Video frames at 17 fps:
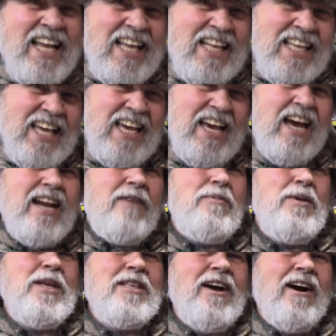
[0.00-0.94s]
They gotta
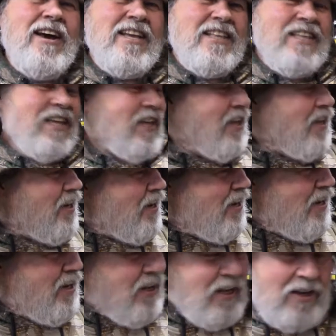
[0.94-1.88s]
be tight.
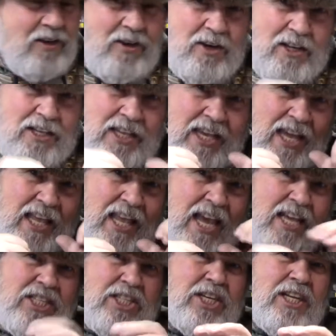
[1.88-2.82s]
A good
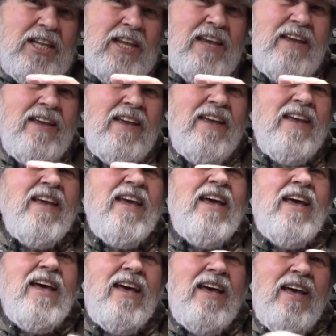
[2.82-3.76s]
connection.
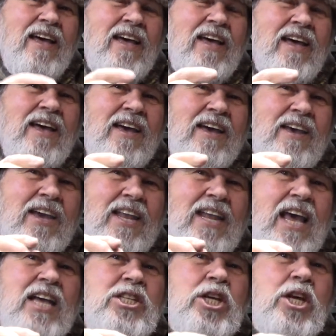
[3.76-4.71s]

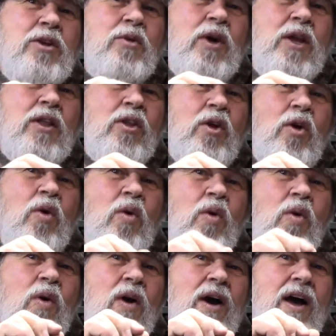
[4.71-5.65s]
Connection with
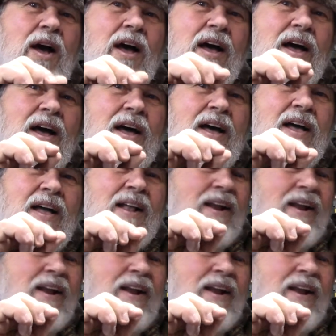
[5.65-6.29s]
no